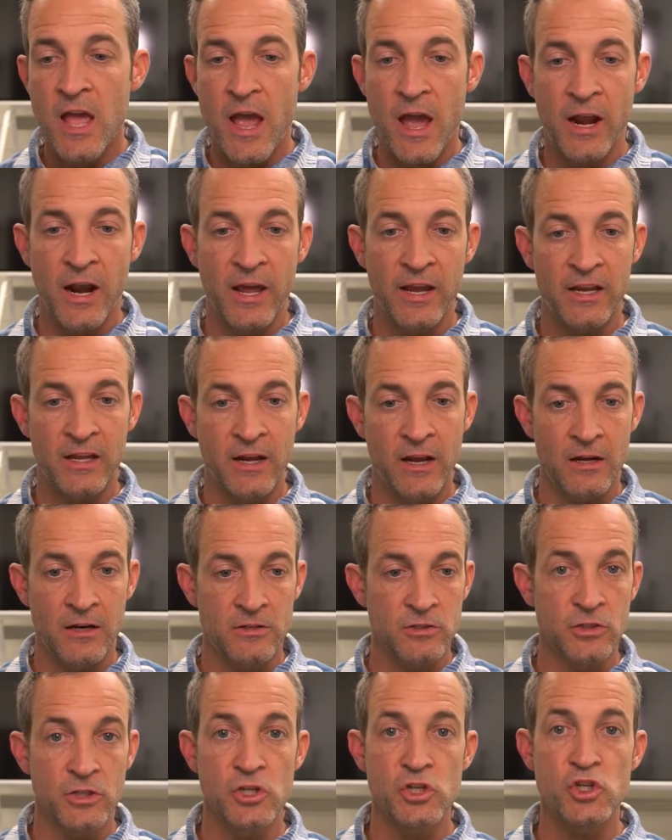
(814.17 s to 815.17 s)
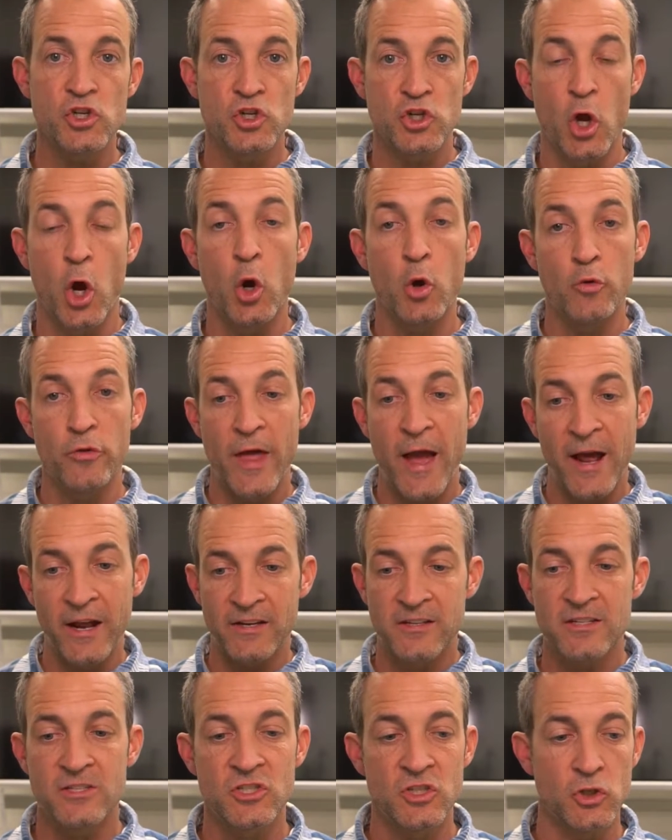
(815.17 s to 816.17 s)
and I can actually show
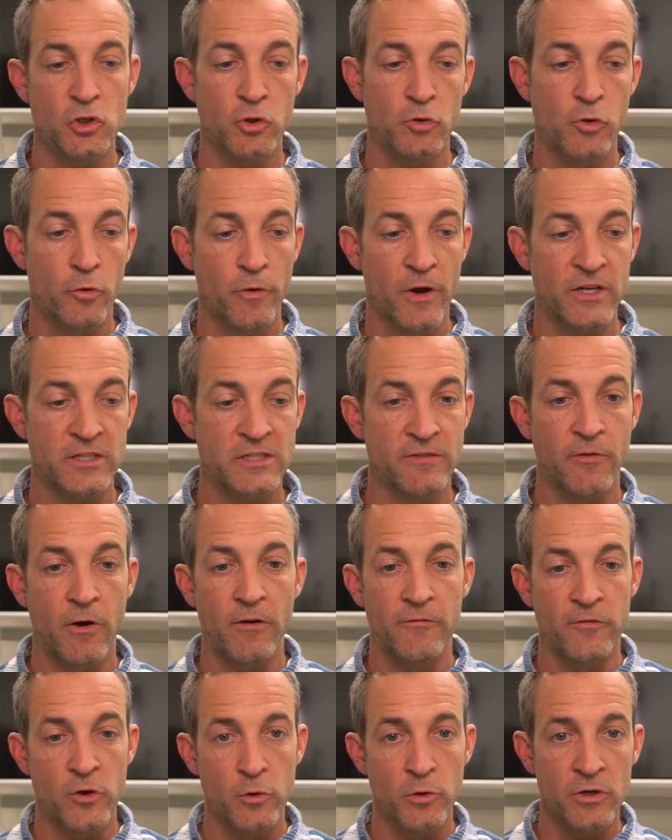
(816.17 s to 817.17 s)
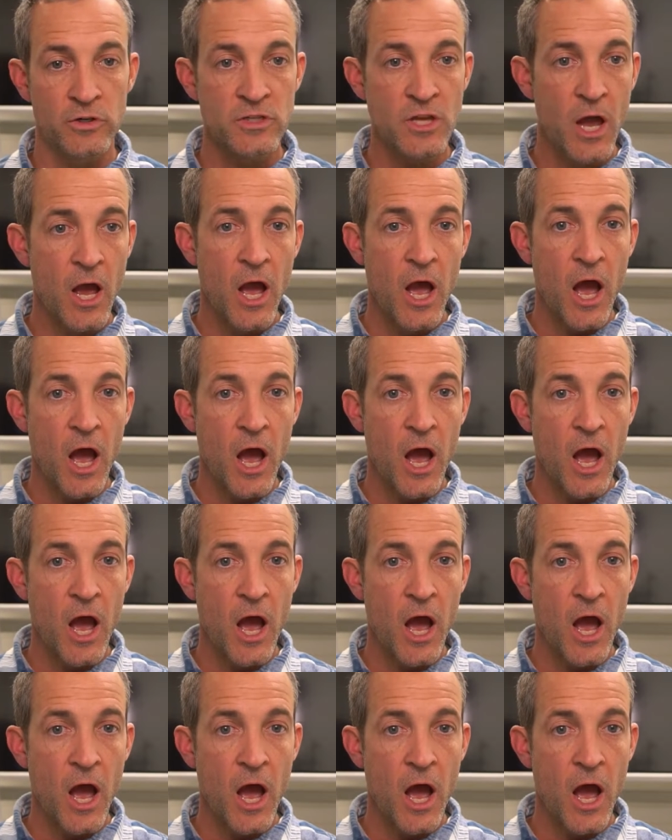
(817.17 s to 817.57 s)
that to the rest of our viewers.